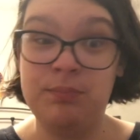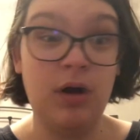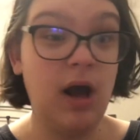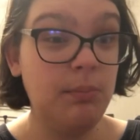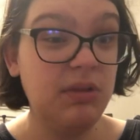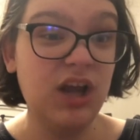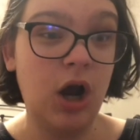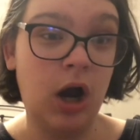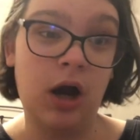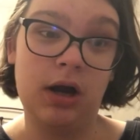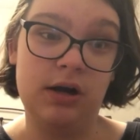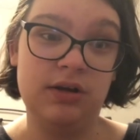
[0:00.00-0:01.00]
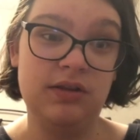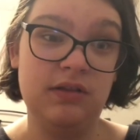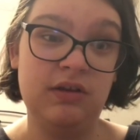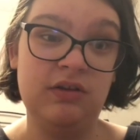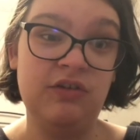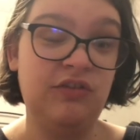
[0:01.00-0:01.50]
probably are.
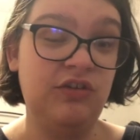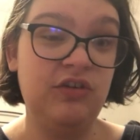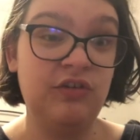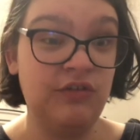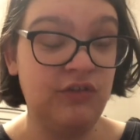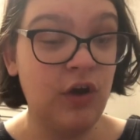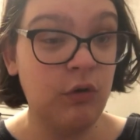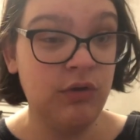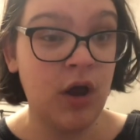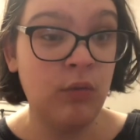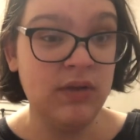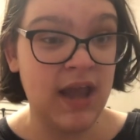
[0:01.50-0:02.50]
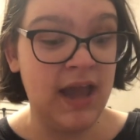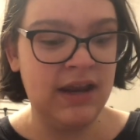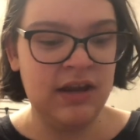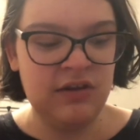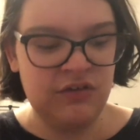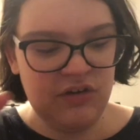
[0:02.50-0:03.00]
You just don't know yet.
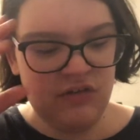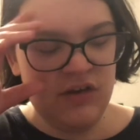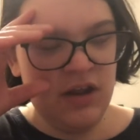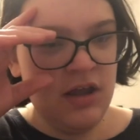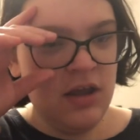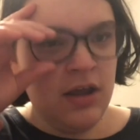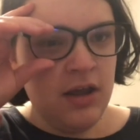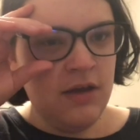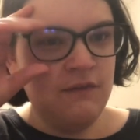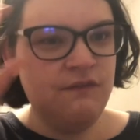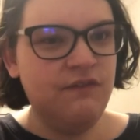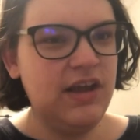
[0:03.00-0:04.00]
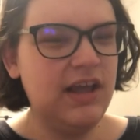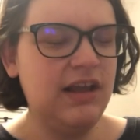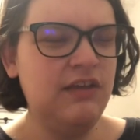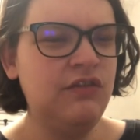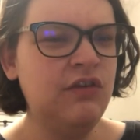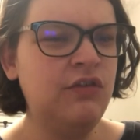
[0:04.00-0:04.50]
And
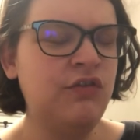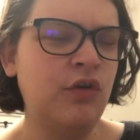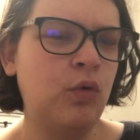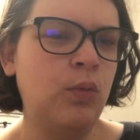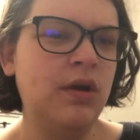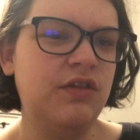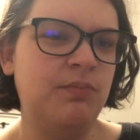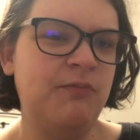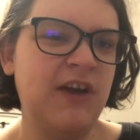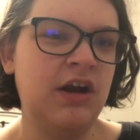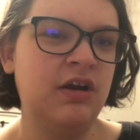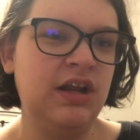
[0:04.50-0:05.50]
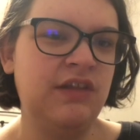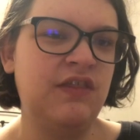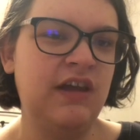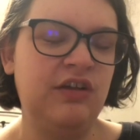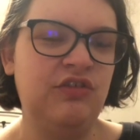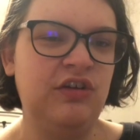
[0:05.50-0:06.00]
it's just so weird. Verity
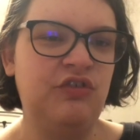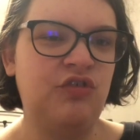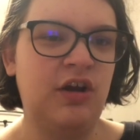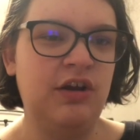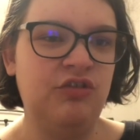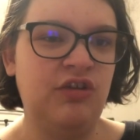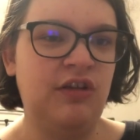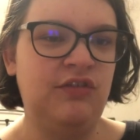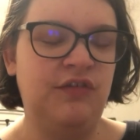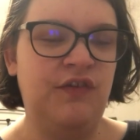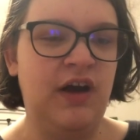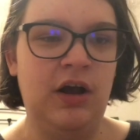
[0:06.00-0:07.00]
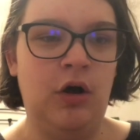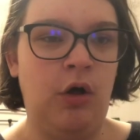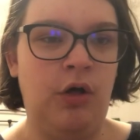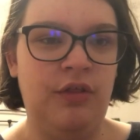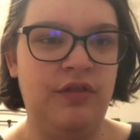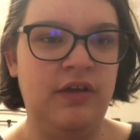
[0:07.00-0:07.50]
thinks she's trying to justify
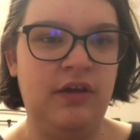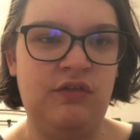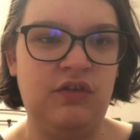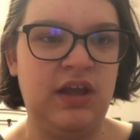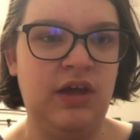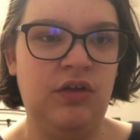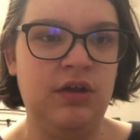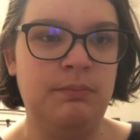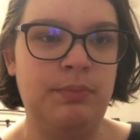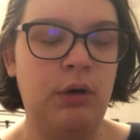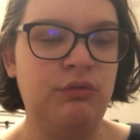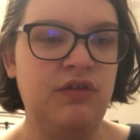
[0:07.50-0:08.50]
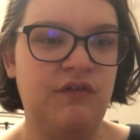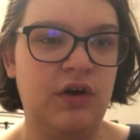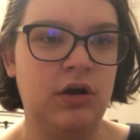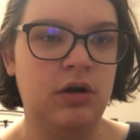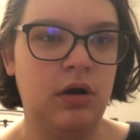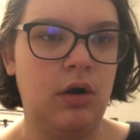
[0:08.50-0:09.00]
all of this, killing both of
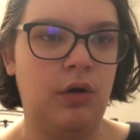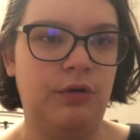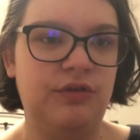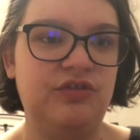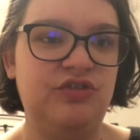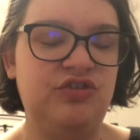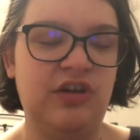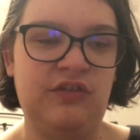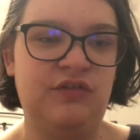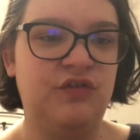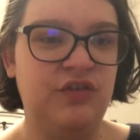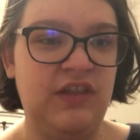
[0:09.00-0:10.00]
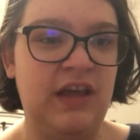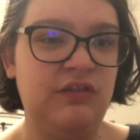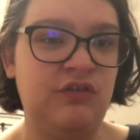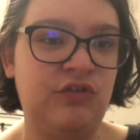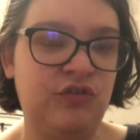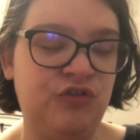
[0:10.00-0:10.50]
her girls just for
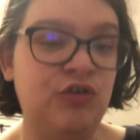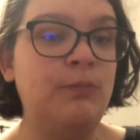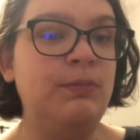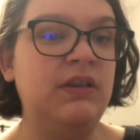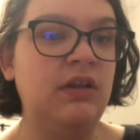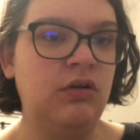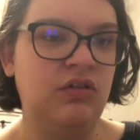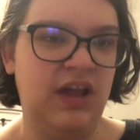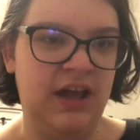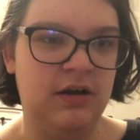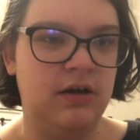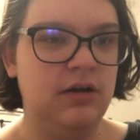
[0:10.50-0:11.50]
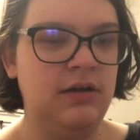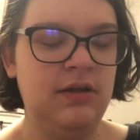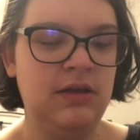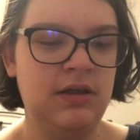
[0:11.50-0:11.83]
that stupid little letter.